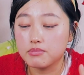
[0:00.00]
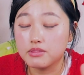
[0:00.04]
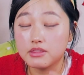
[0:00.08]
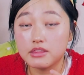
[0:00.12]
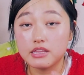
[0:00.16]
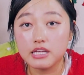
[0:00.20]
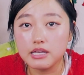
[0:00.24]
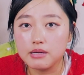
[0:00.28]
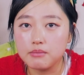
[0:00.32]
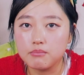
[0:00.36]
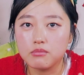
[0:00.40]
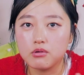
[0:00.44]

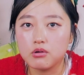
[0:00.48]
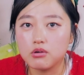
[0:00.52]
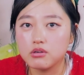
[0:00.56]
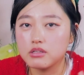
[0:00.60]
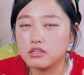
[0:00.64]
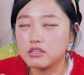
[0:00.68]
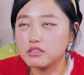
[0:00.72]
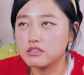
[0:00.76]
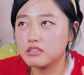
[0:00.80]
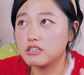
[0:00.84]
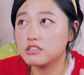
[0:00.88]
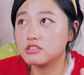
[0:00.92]
theme, or
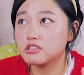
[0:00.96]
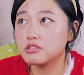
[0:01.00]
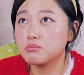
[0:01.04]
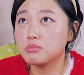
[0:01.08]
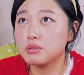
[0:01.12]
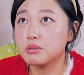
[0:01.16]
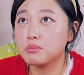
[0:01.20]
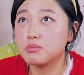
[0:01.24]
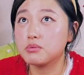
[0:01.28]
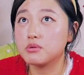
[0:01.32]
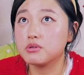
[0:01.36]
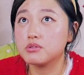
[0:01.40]
that there's some
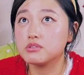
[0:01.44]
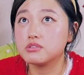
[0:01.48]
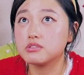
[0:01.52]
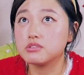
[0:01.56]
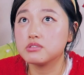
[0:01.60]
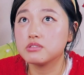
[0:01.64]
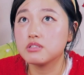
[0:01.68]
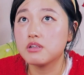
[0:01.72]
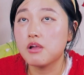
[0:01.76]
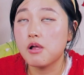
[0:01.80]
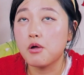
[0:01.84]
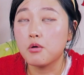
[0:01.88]

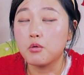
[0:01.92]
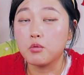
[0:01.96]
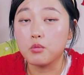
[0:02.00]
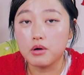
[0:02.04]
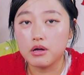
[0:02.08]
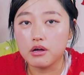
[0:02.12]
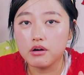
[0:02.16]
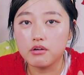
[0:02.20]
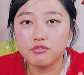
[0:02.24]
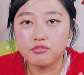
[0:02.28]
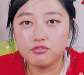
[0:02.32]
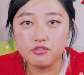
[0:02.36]
people's
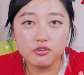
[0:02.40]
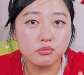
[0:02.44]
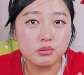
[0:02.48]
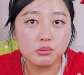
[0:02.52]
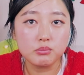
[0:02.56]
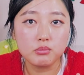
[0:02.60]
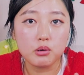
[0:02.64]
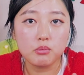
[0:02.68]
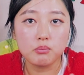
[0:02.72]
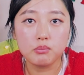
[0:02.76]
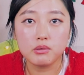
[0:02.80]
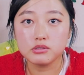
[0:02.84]
way of filming
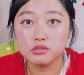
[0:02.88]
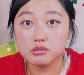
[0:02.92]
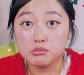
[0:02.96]
mukbang.